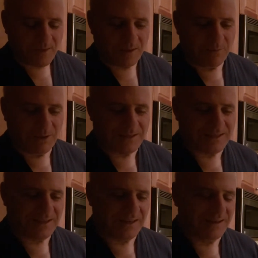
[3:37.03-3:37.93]
But
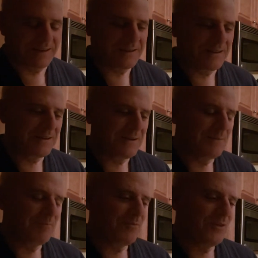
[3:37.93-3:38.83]

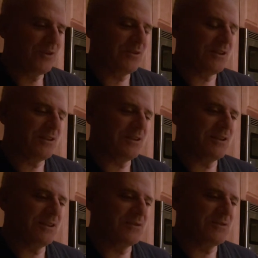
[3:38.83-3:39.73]

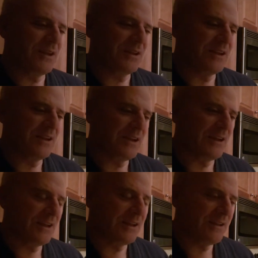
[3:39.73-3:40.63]
there's
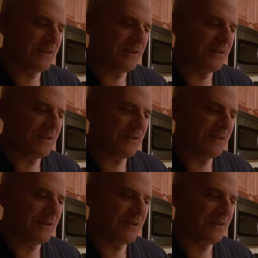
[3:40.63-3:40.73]
I